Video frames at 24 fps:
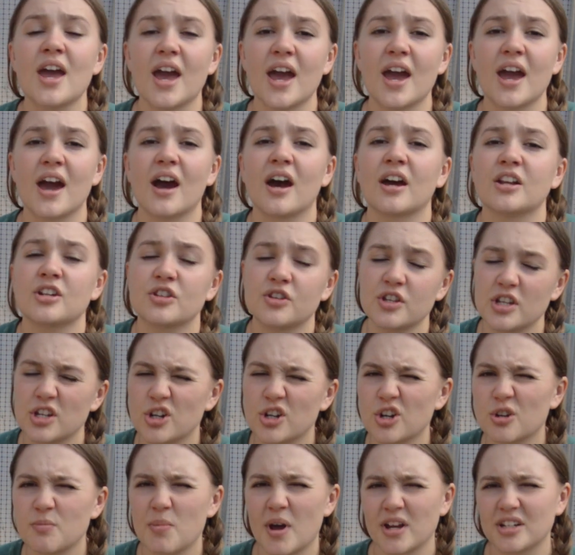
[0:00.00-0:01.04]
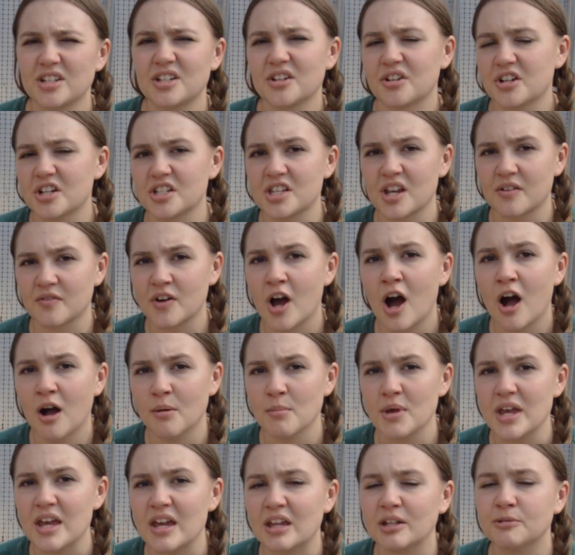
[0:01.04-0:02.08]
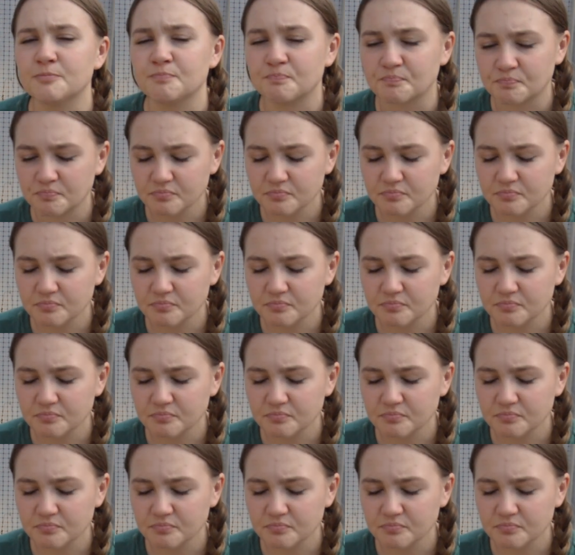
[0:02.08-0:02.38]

and the good bacteria have come in.